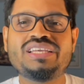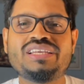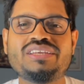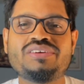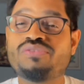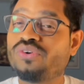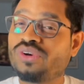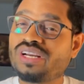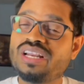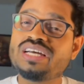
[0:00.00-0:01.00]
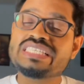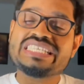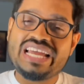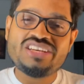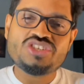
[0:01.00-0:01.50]
for class
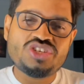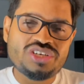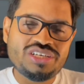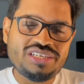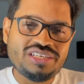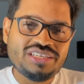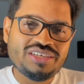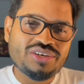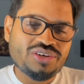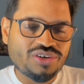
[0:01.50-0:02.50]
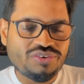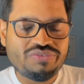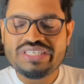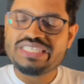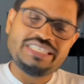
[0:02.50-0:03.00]
9 children of
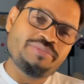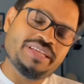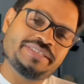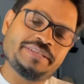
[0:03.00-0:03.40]
CBSE.